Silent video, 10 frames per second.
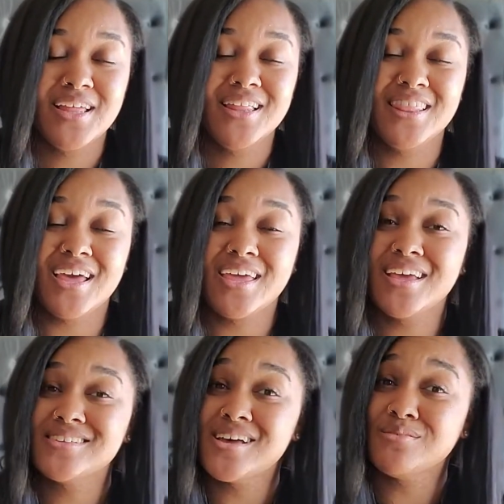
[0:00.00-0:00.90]
that
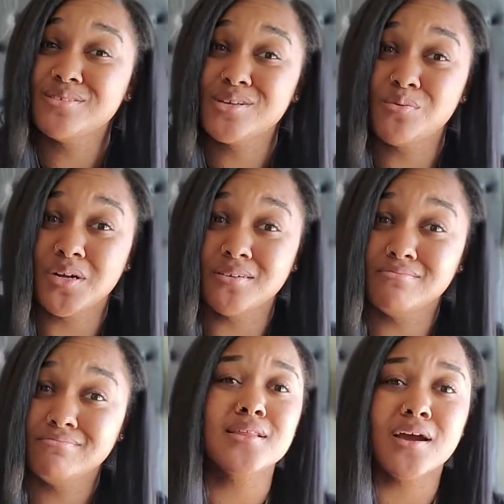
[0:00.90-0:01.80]
kicks out soda.
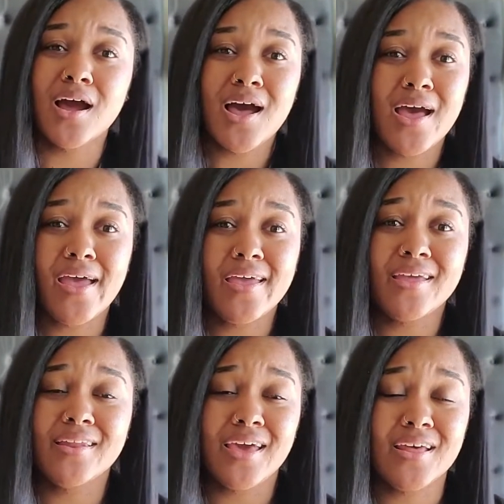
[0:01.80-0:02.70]
They're high
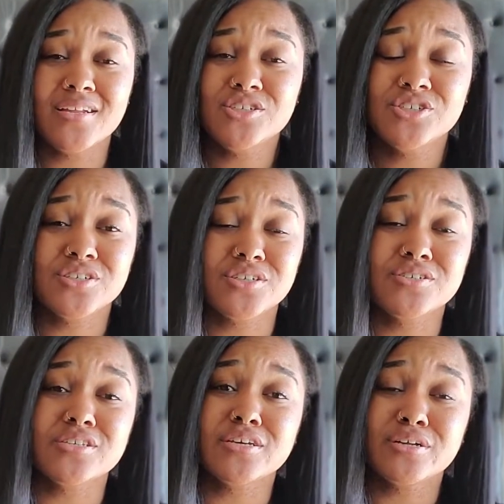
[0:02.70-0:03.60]
in added
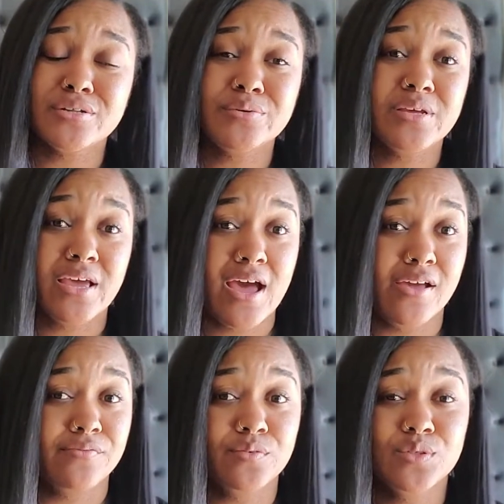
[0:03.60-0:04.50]
sugars, including high
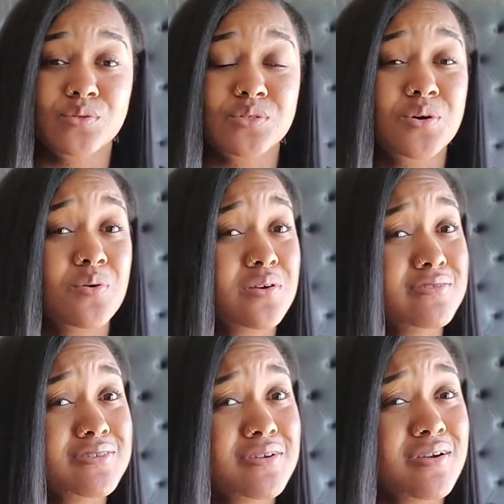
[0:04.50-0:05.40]
fructose corn
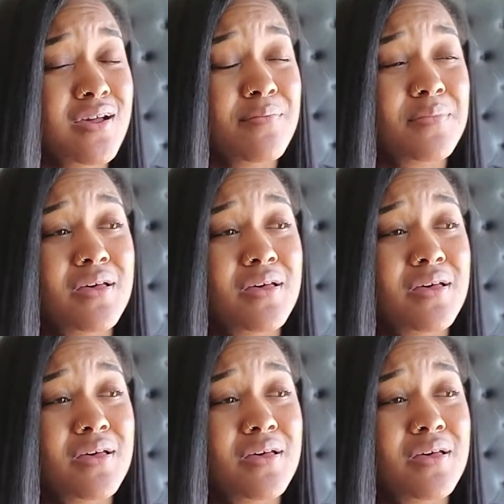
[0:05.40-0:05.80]
syrup.